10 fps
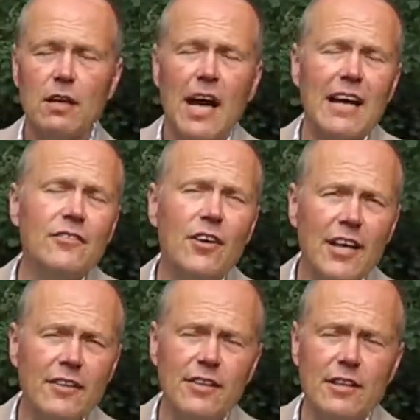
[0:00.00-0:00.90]

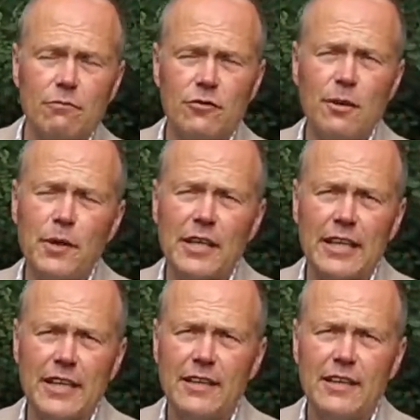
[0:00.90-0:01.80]
Anxiety
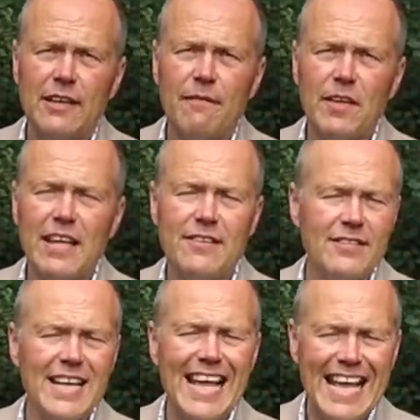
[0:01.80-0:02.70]
typically is
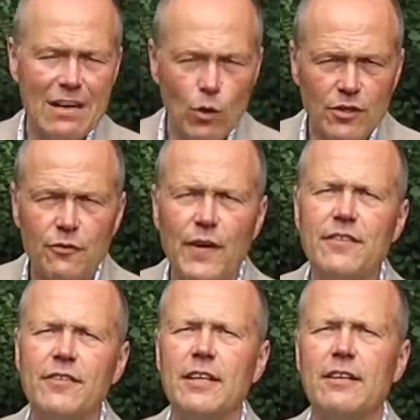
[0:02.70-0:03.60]
an inwards
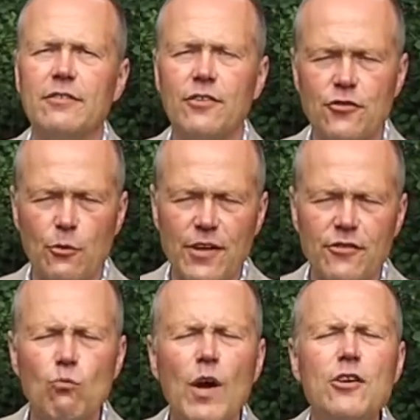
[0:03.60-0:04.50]
facing
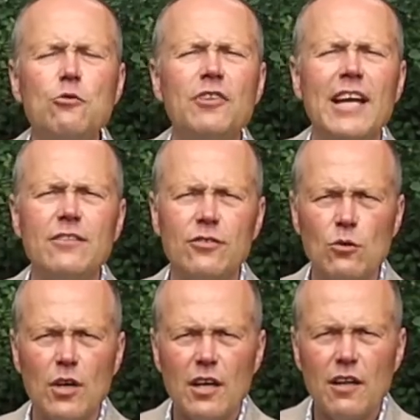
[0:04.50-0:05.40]
situation where you tend
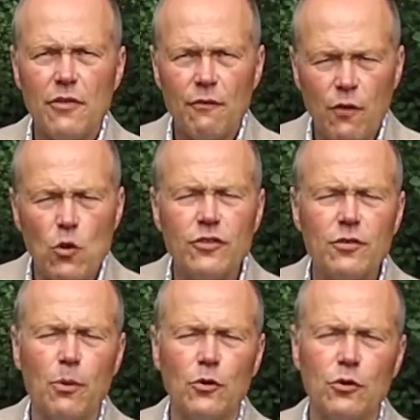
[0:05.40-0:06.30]
to focus
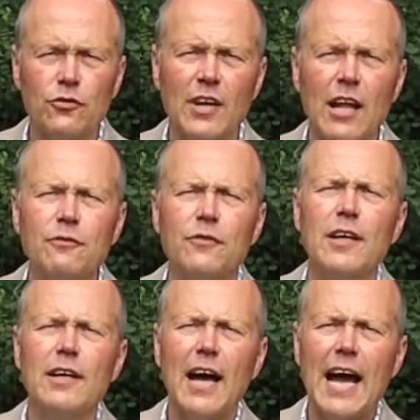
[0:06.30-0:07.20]
upon
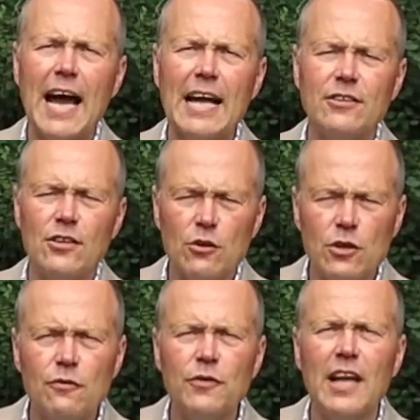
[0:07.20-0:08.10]
yourself and, you know,
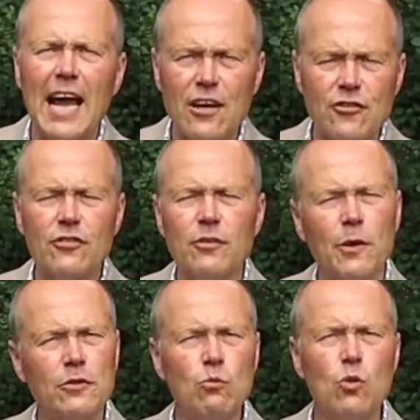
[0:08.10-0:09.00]
you feel anxious
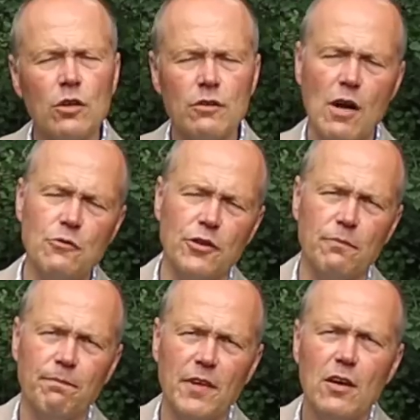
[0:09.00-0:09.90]
about the world around you.
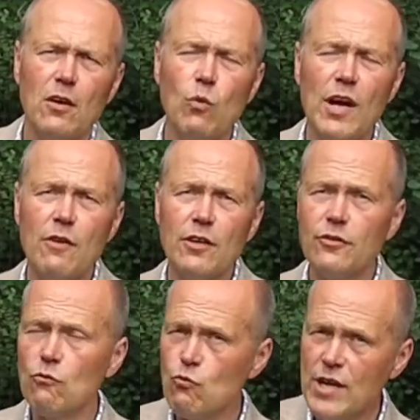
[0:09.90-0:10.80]

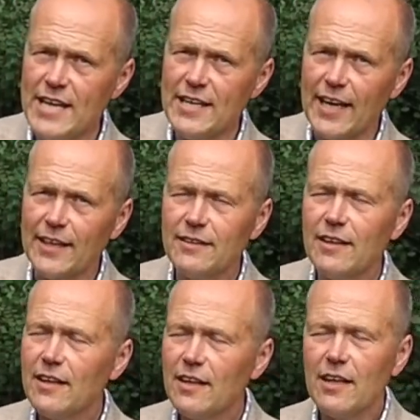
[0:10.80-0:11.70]
Whereas reading
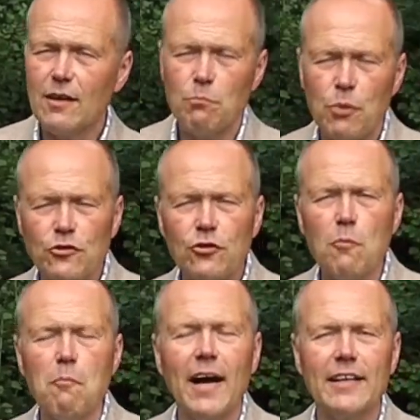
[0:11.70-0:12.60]
puts your
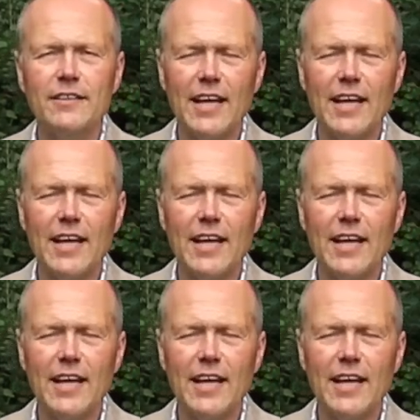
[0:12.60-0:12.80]
mind